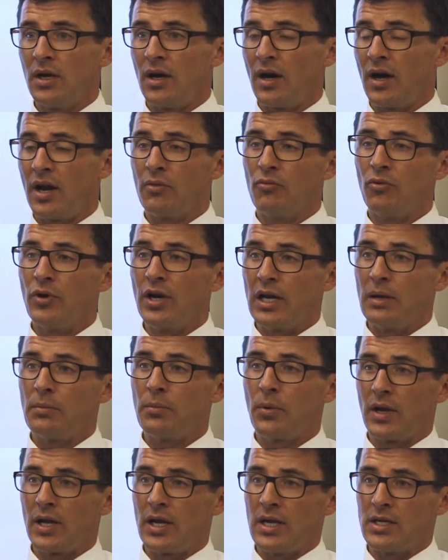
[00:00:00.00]
and I'm really
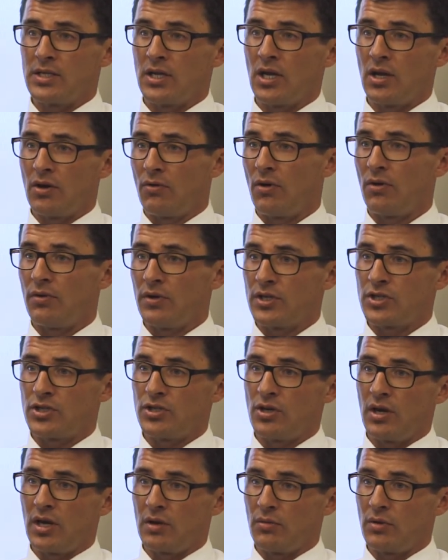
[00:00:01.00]
pleased that you're on this
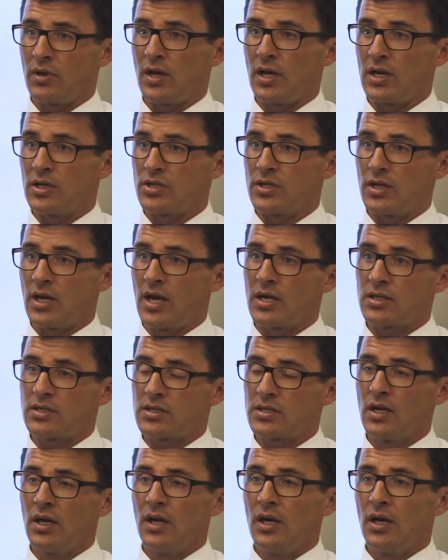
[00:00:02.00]
journey with
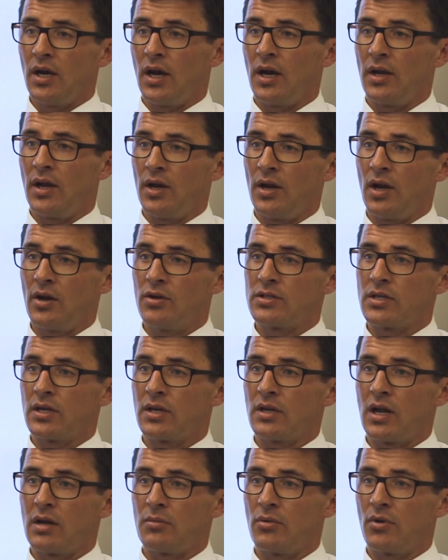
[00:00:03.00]
HCS and
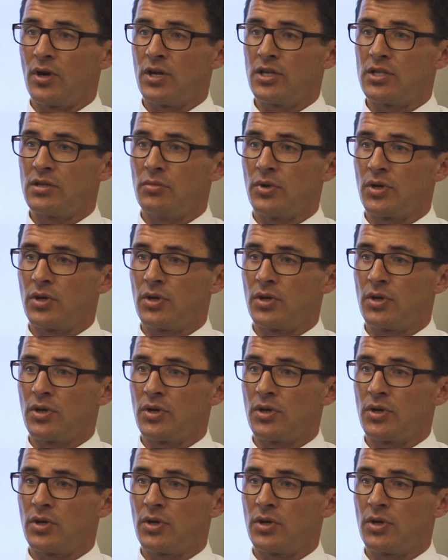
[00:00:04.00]
hosted collaboration,